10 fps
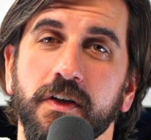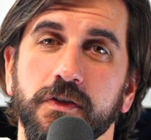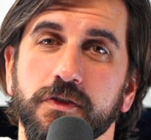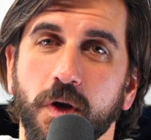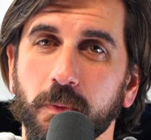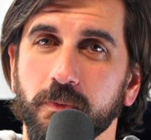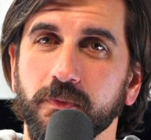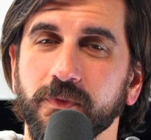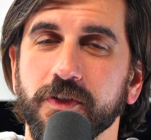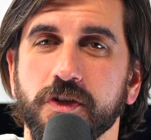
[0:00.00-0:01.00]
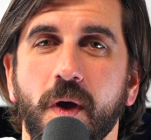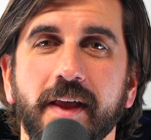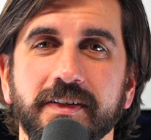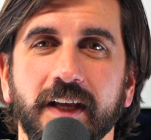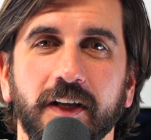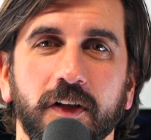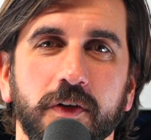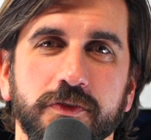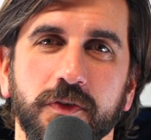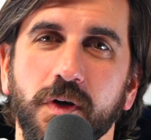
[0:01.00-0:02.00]
So let's go ahead and take a
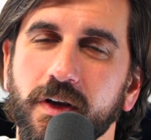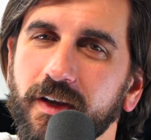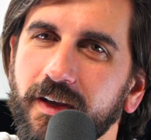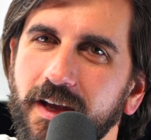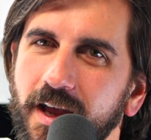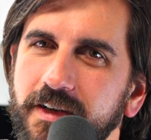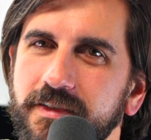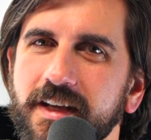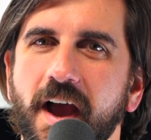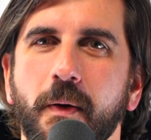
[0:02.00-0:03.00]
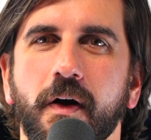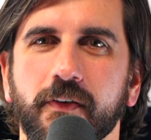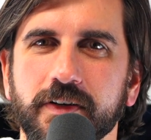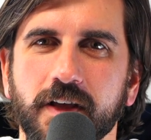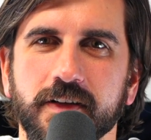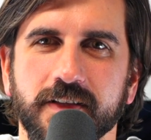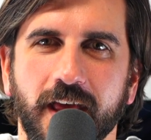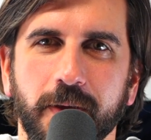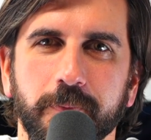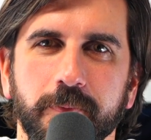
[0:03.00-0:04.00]
closer look and see how Aura does that.